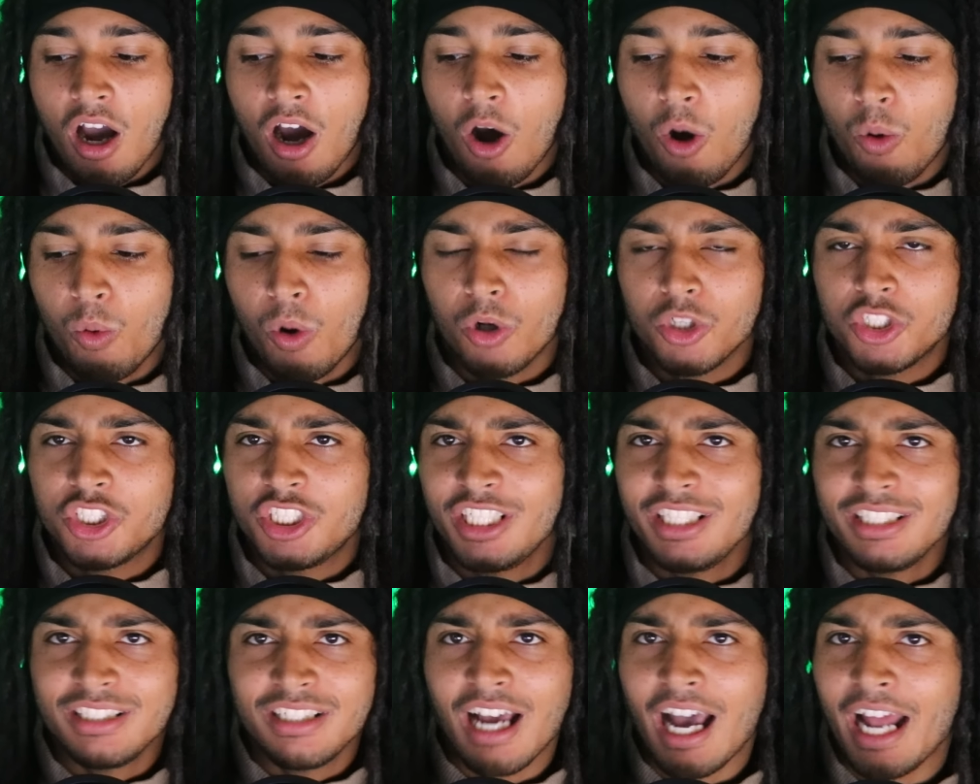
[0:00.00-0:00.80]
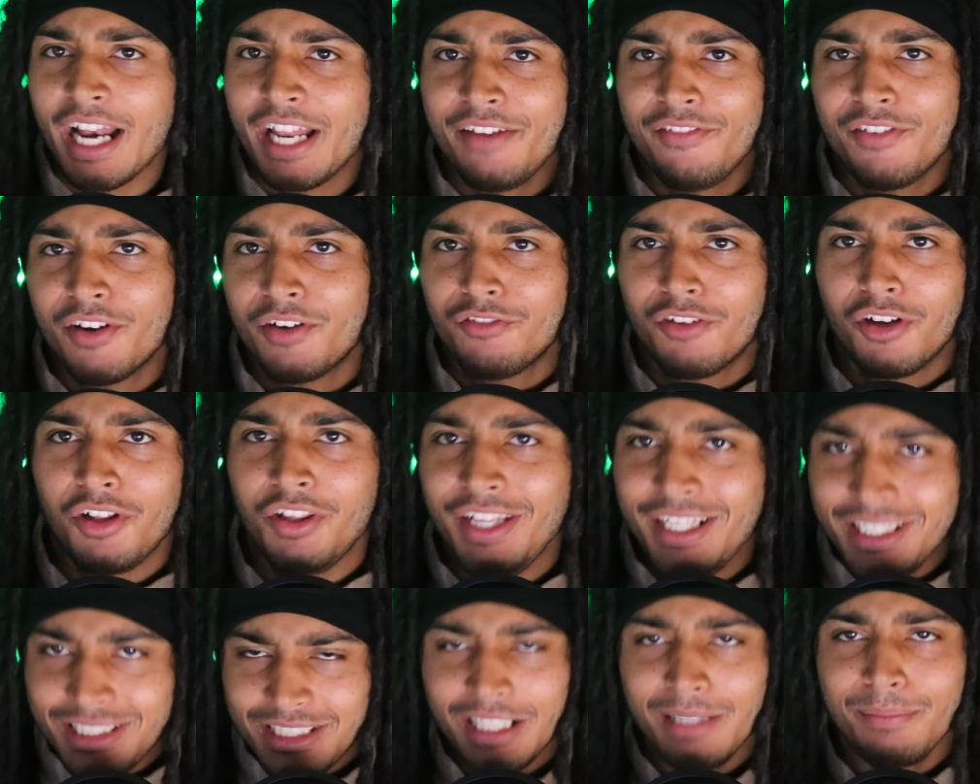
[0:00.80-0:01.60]
oh, well, she's not even
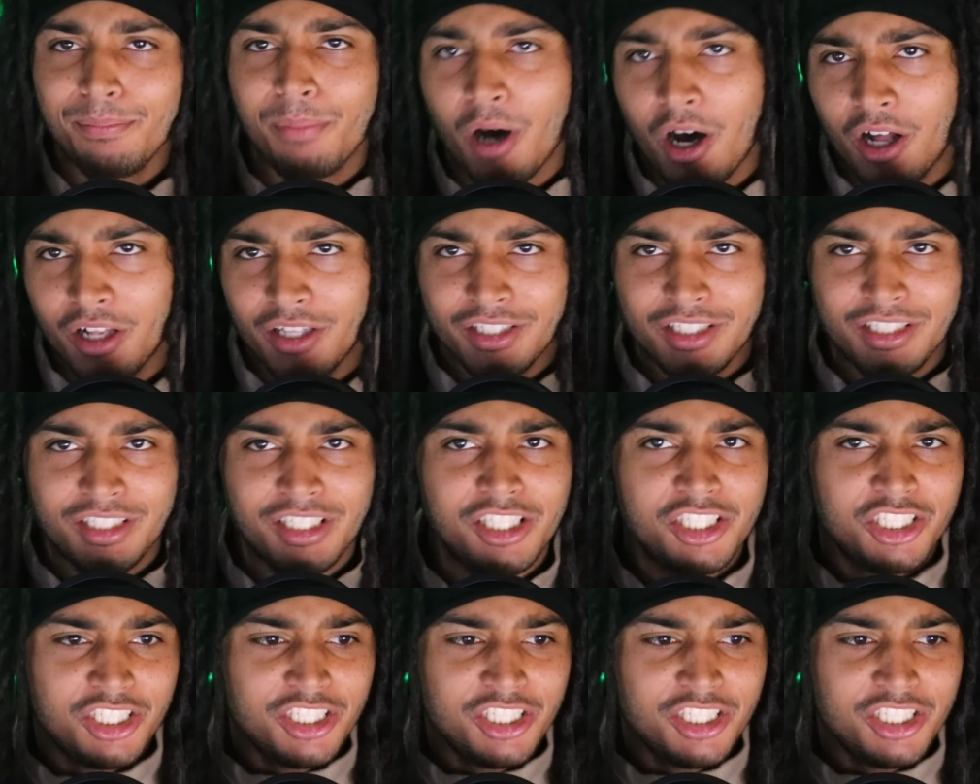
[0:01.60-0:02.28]
releasing policy.